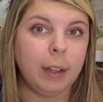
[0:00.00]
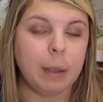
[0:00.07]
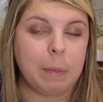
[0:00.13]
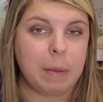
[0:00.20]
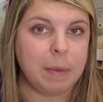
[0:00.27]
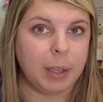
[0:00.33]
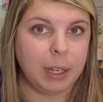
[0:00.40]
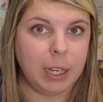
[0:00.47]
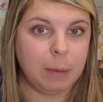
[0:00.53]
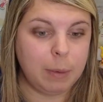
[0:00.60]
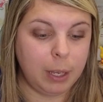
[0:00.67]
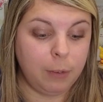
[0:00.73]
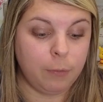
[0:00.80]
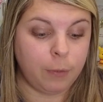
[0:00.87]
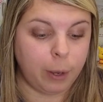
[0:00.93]
like maybe on
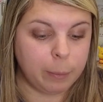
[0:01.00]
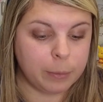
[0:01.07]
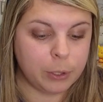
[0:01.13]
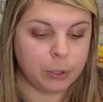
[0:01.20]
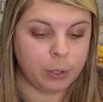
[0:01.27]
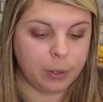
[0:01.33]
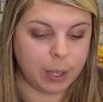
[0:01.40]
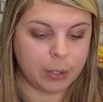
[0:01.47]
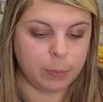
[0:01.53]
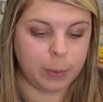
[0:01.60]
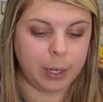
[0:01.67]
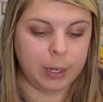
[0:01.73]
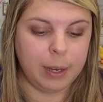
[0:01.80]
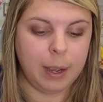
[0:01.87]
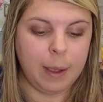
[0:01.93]
eBay from
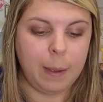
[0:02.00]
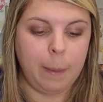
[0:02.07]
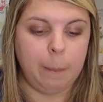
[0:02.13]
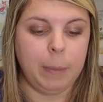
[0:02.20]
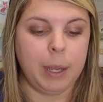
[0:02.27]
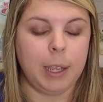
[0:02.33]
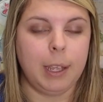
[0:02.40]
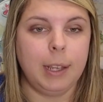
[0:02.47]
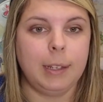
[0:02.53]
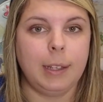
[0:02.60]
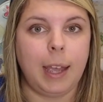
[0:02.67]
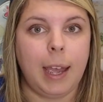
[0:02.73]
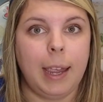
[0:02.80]
2001, because I